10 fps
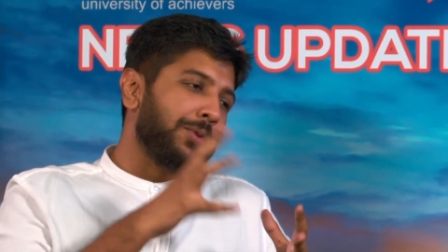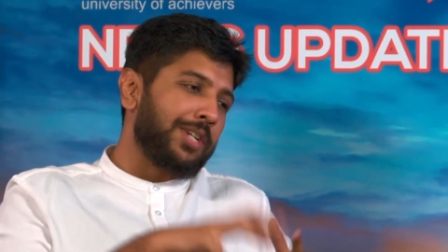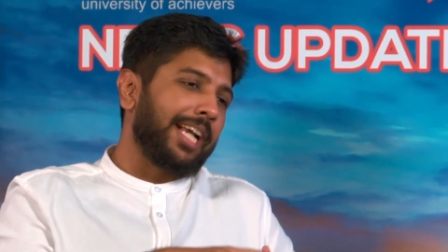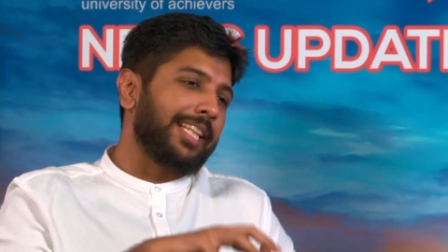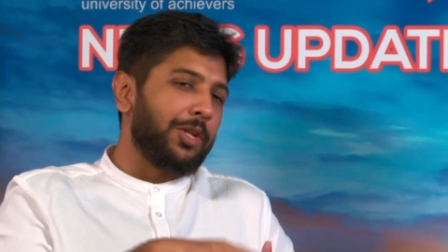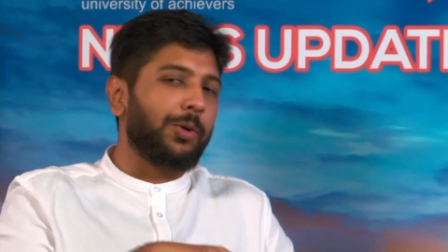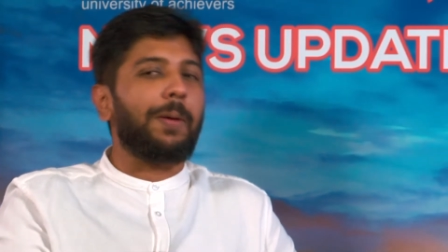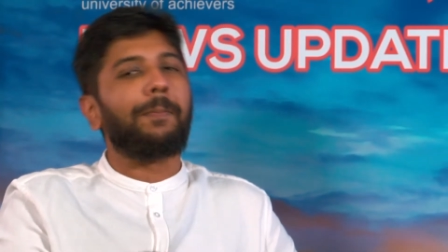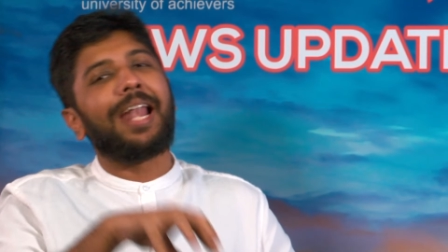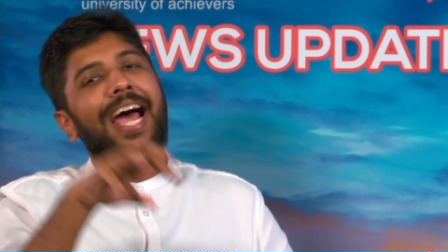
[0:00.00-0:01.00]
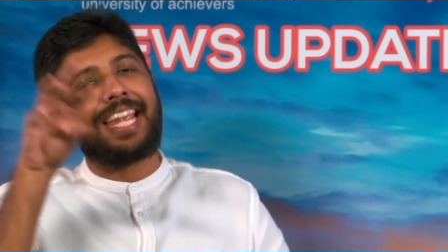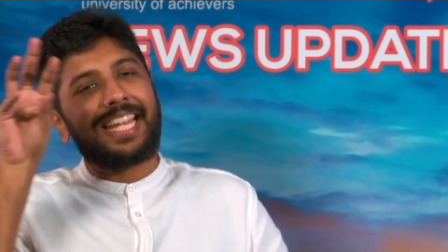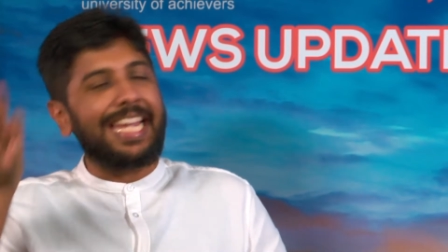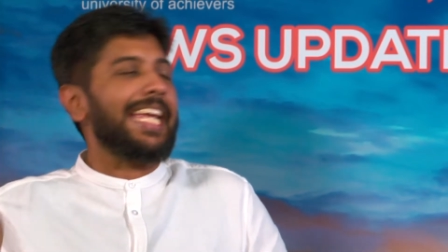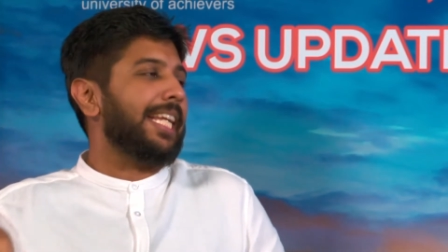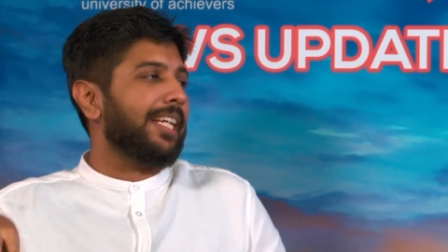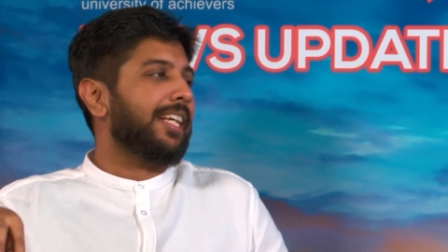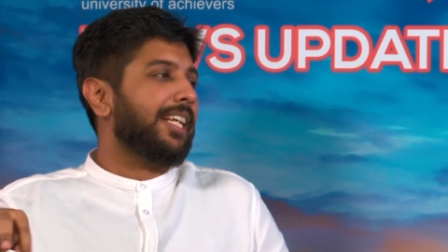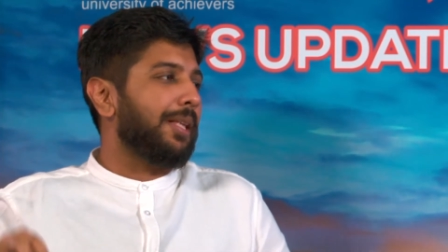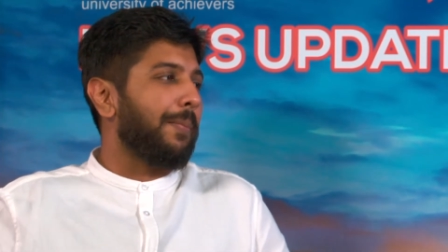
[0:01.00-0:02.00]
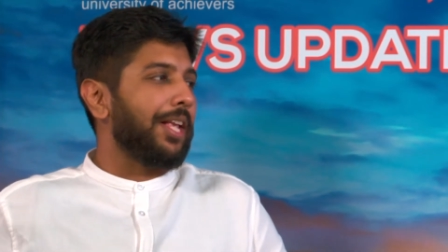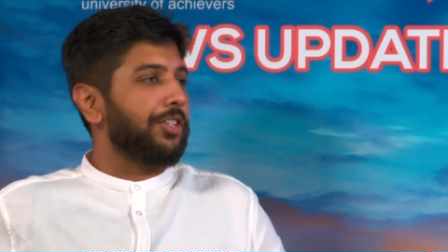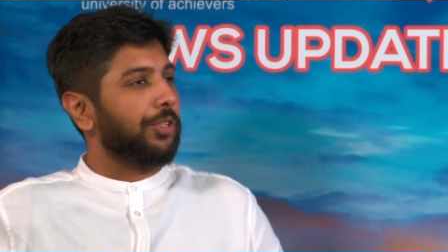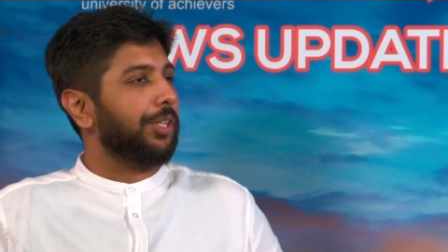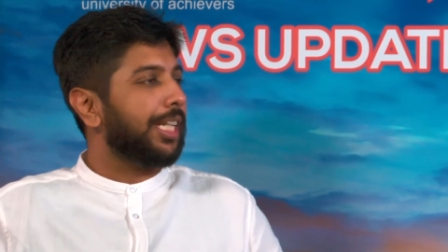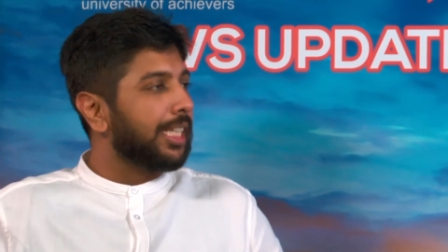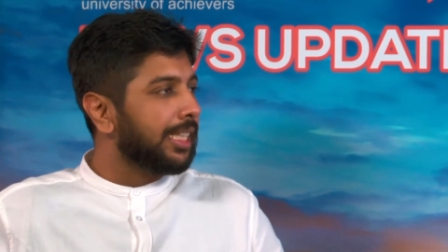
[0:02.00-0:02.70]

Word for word: from track that you could apply in the pageantry?